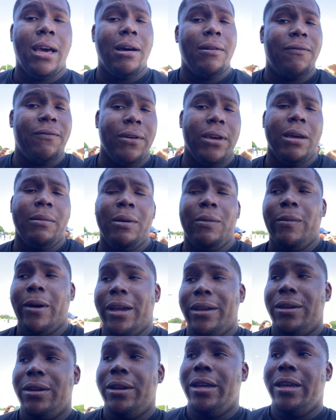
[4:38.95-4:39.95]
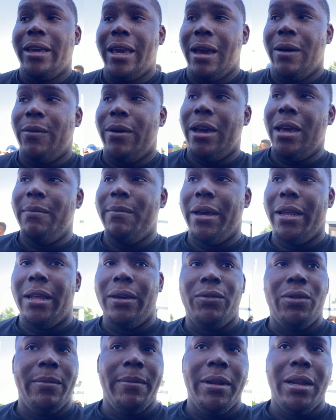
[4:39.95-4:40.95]
I'm filming right here. He got way better
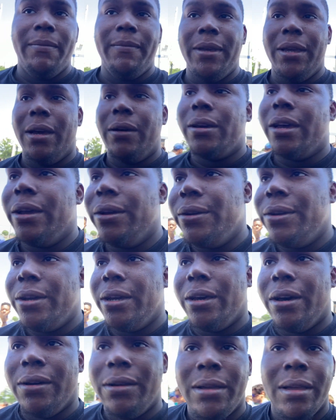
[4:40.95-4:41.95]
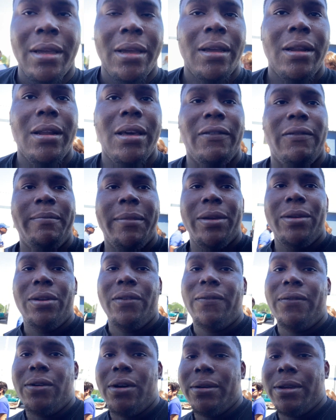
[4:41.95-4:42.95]
equipment than me. Okay, here you go. Look for my
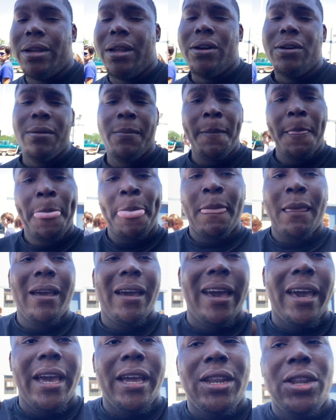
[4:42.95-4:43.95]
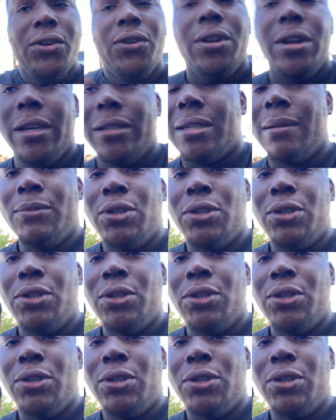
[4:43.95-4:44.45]
uniform, you know. I ain't new to this.